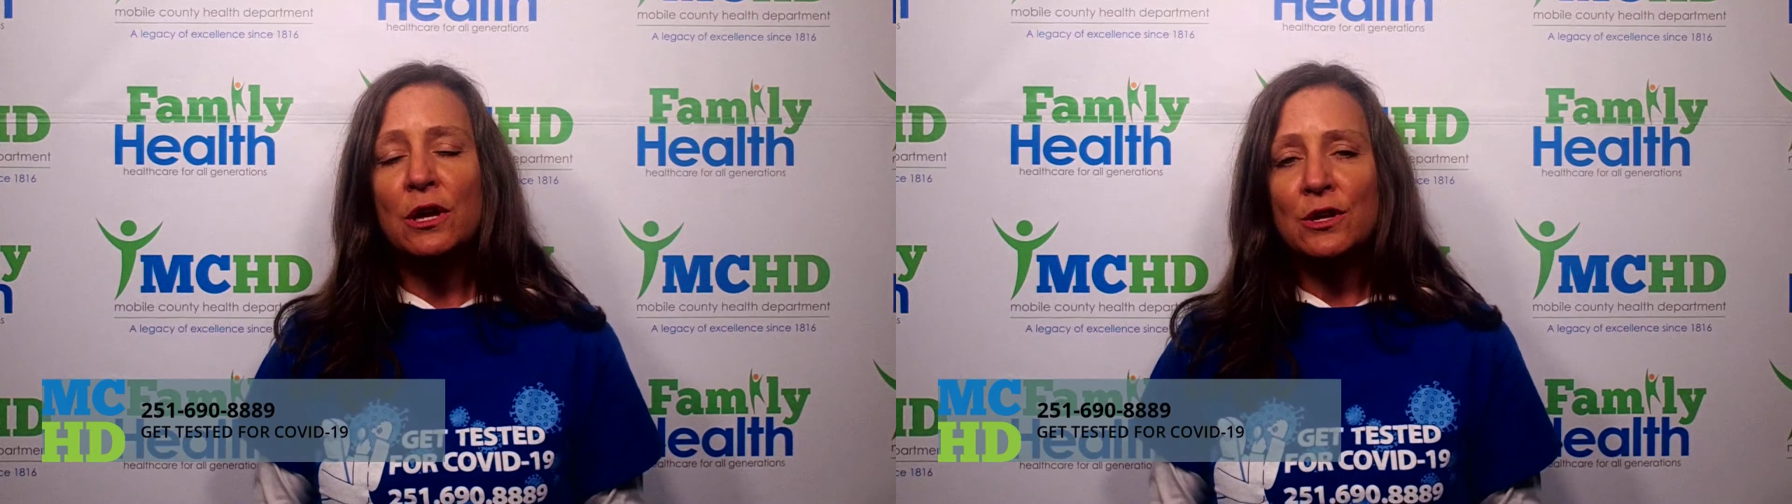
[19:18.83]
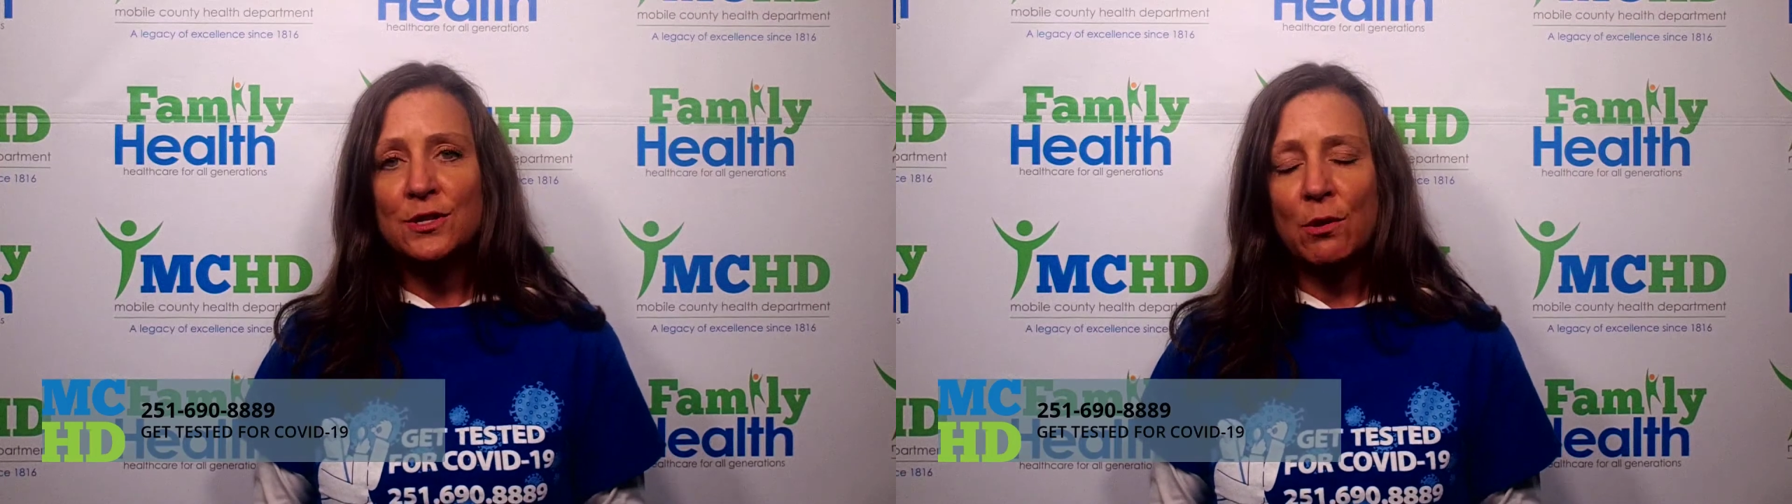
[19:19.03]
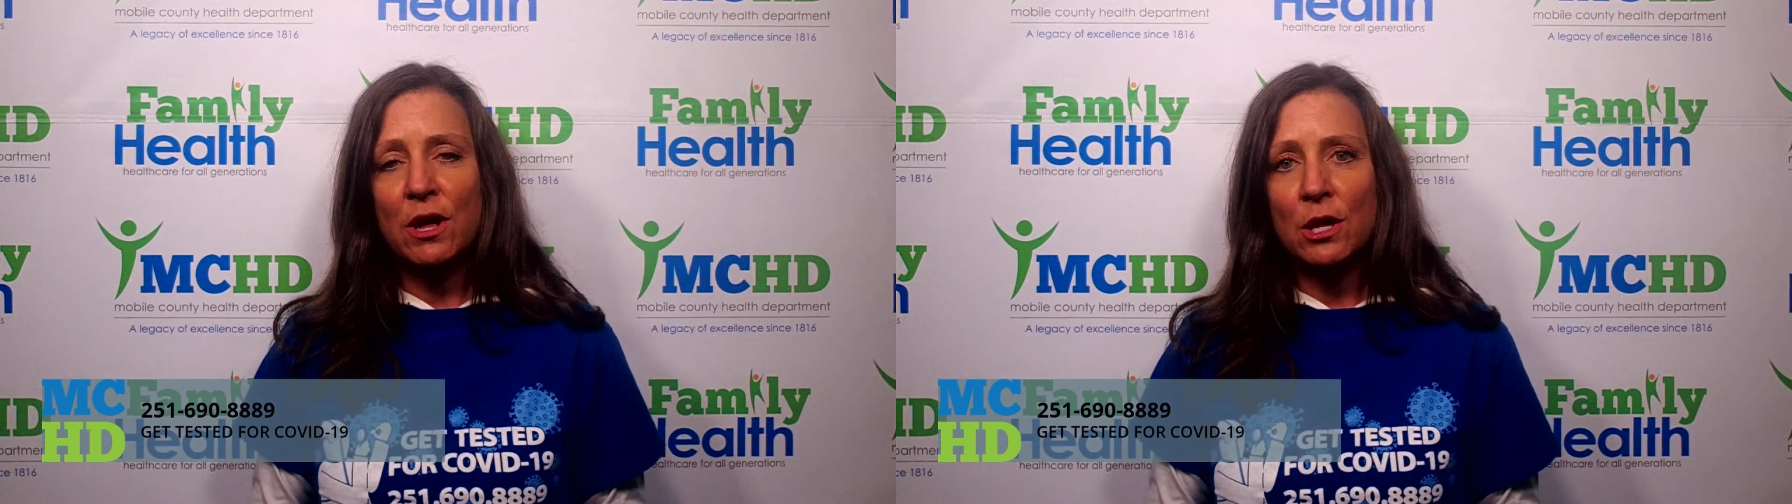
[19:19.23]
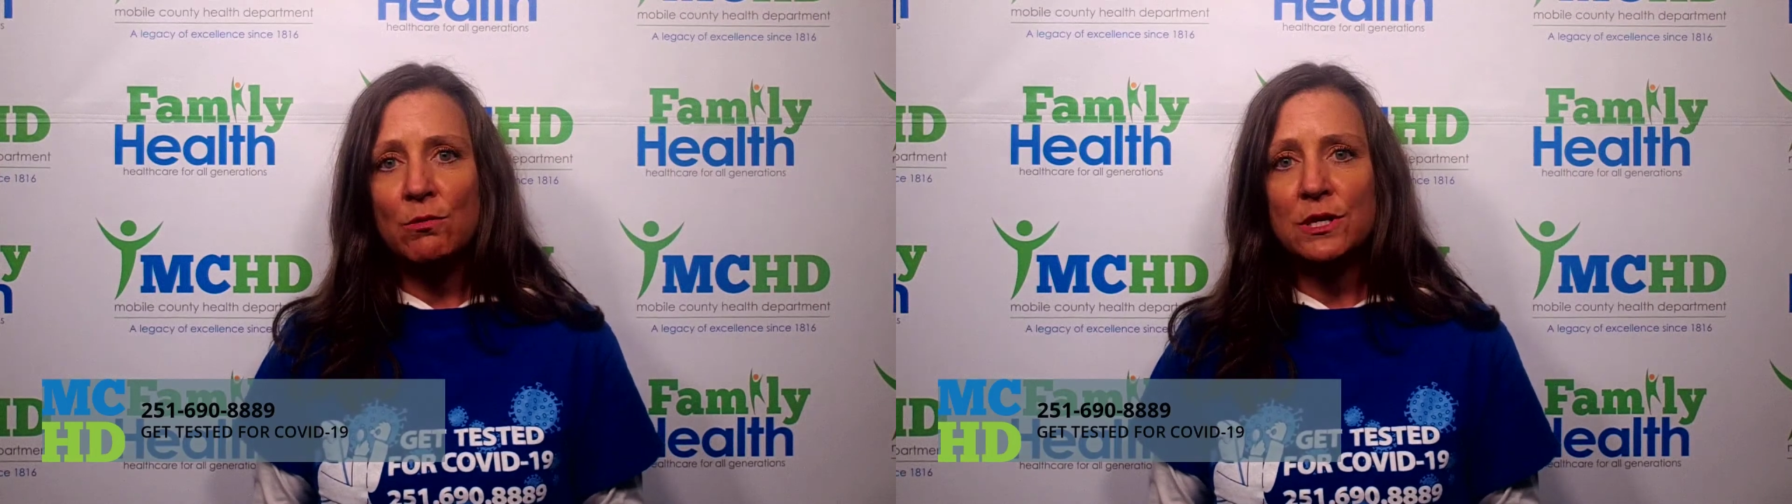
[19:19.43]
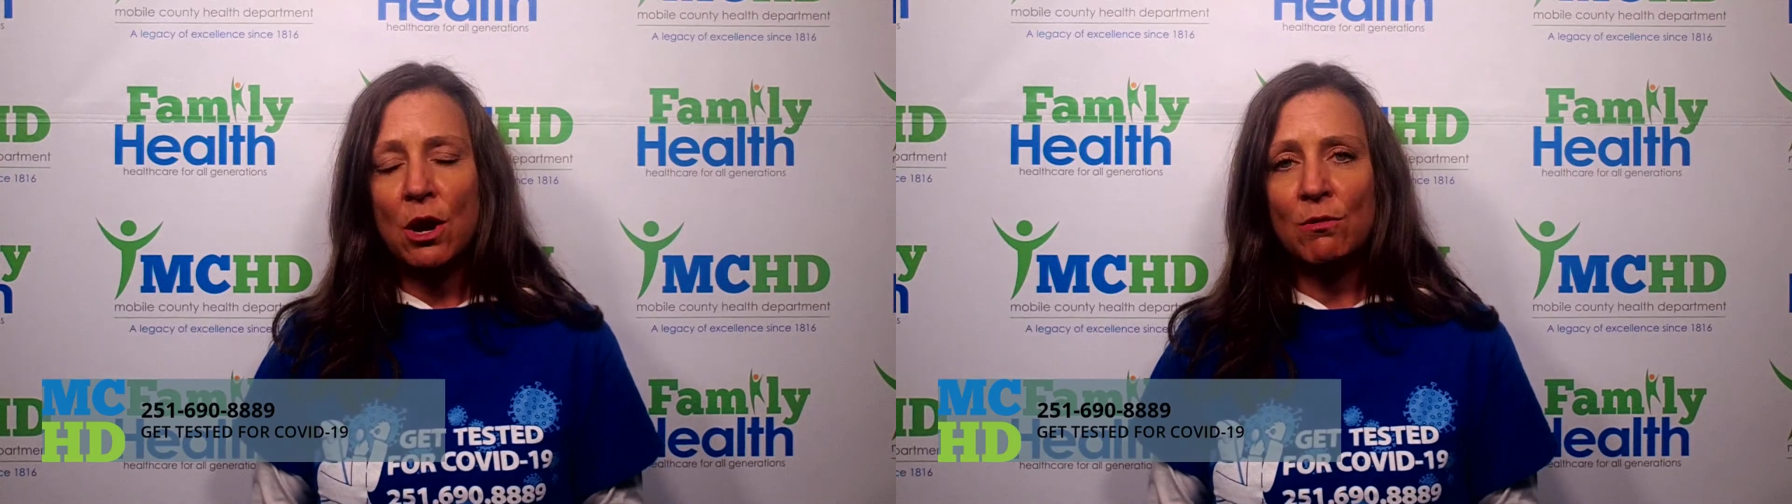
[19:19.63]
so that you
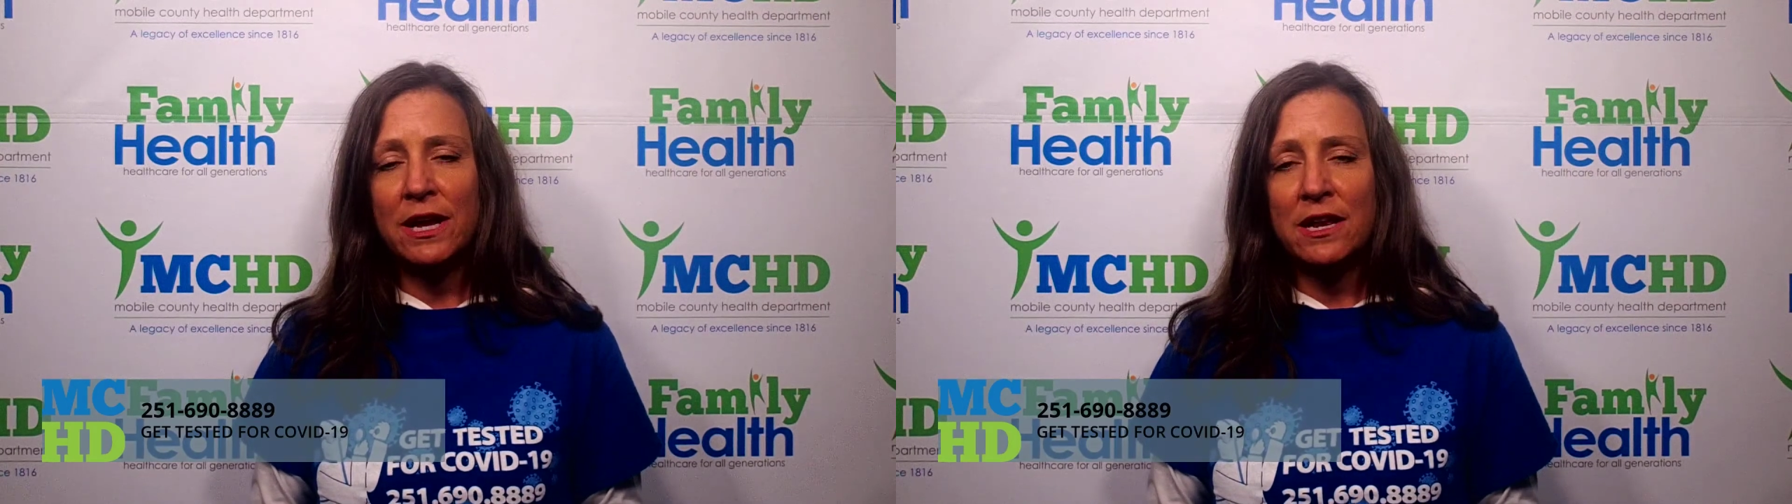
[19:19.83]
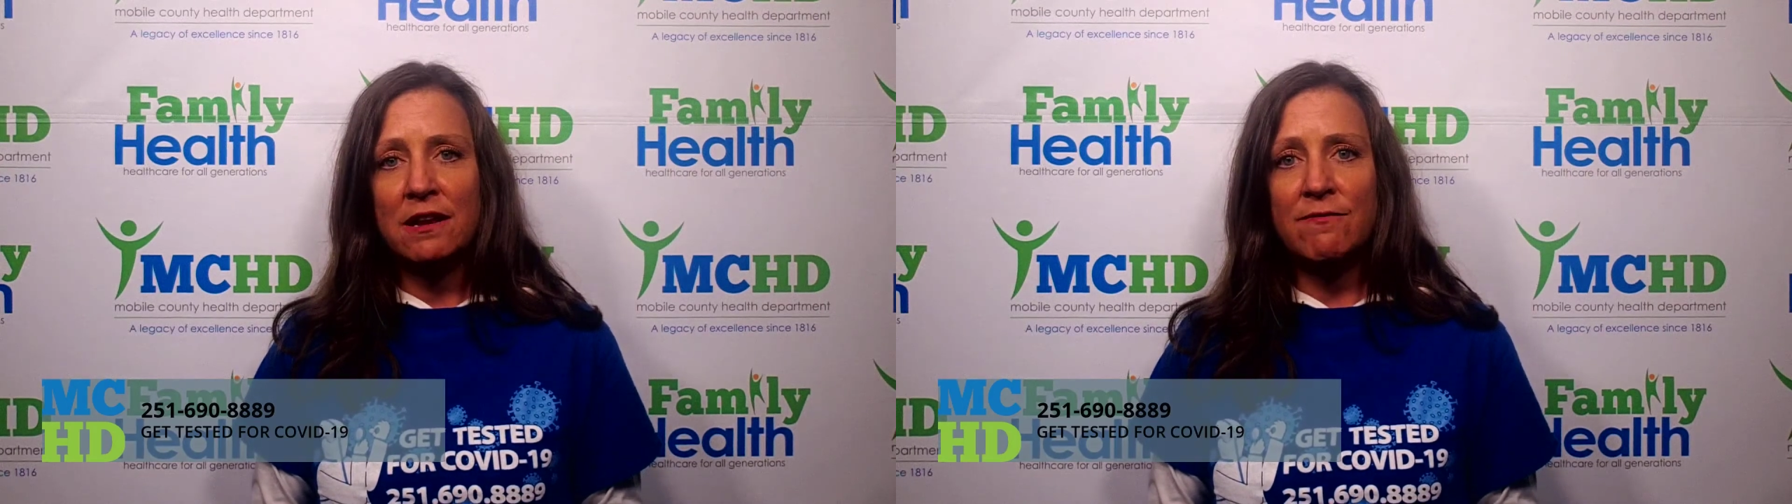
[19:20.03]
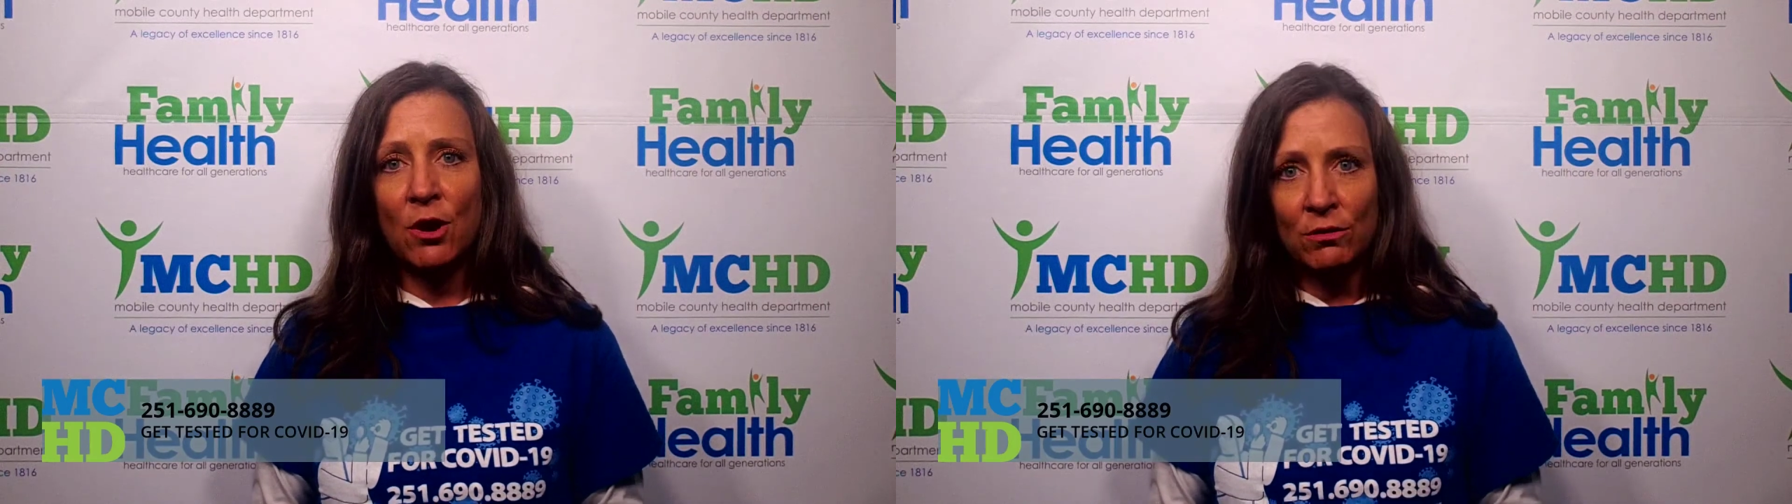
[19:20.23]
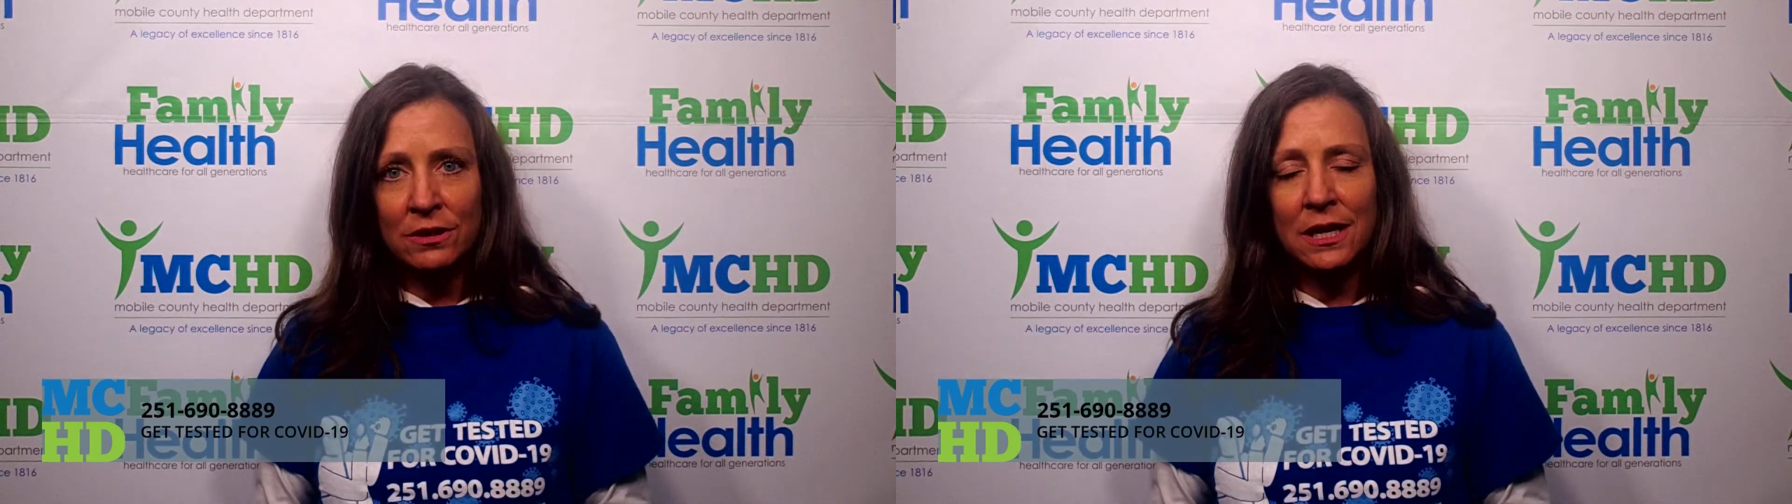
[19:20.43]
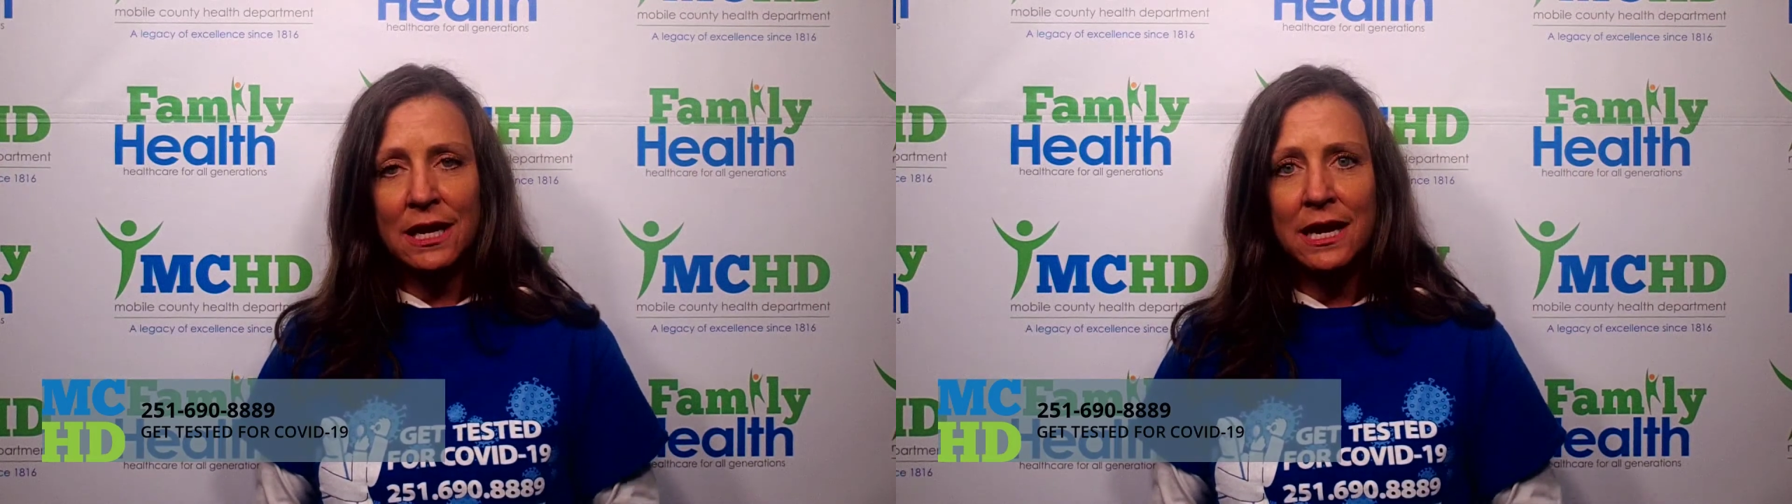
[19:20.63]
don't
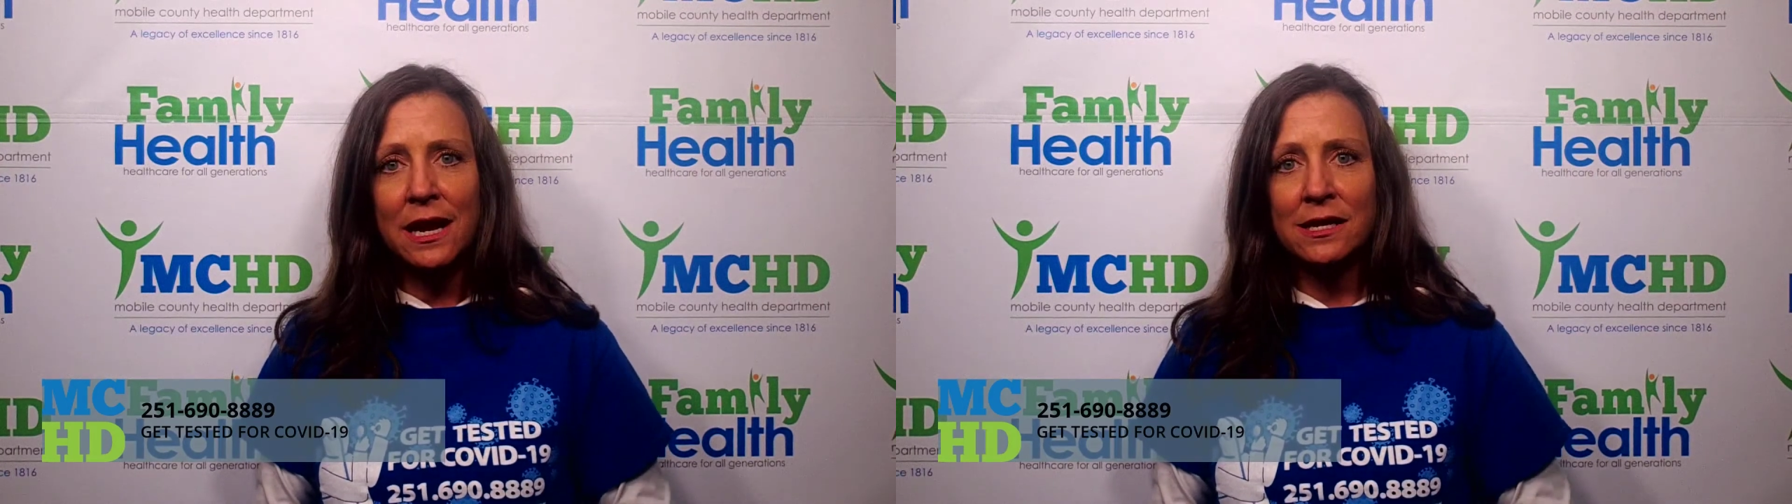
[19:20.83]
inadvertently